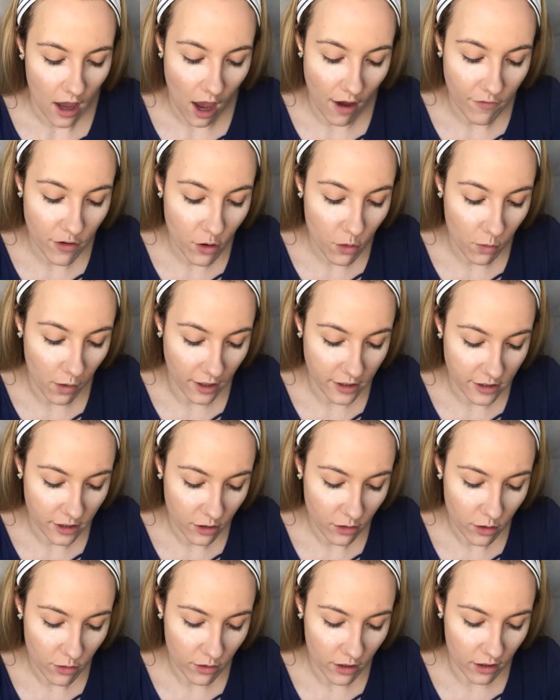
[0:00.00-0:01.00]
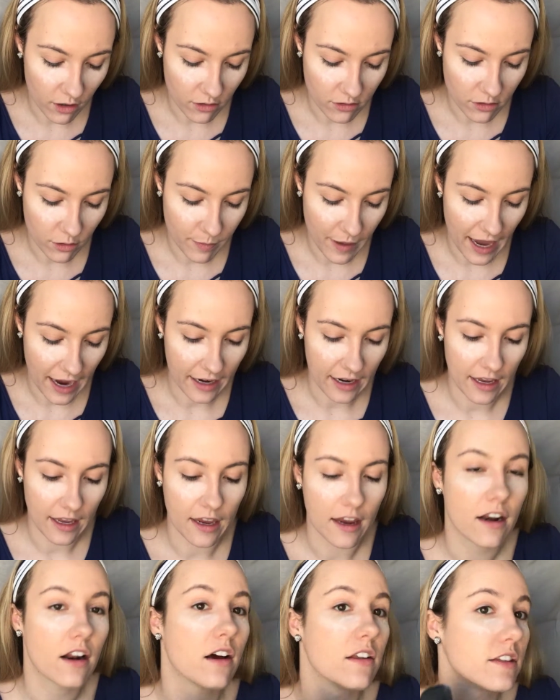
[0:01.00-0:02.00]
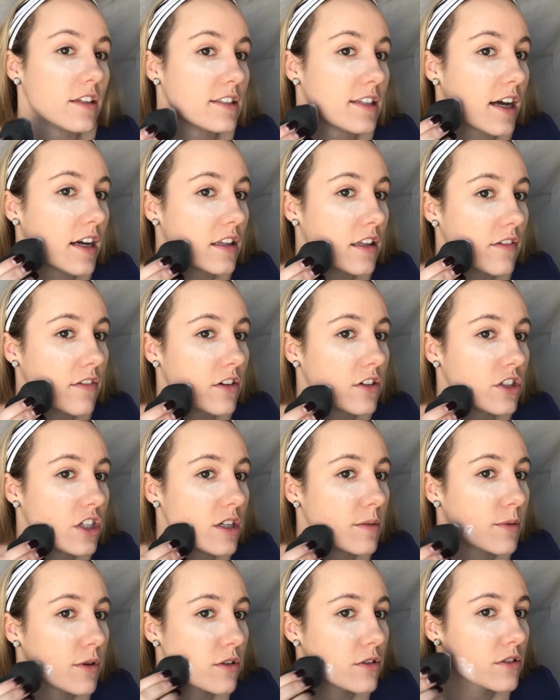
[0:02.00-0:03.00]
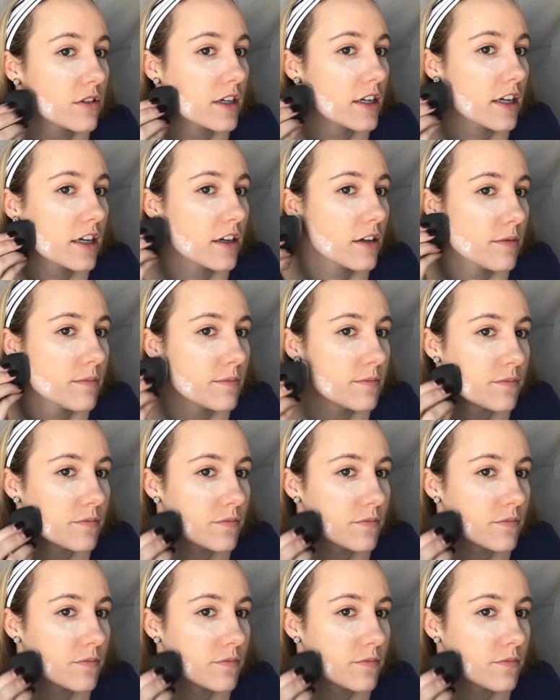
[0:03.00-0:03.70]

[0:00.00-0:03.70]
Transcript: If you want to, you can also pack it in on the sides of your cheekbones right here.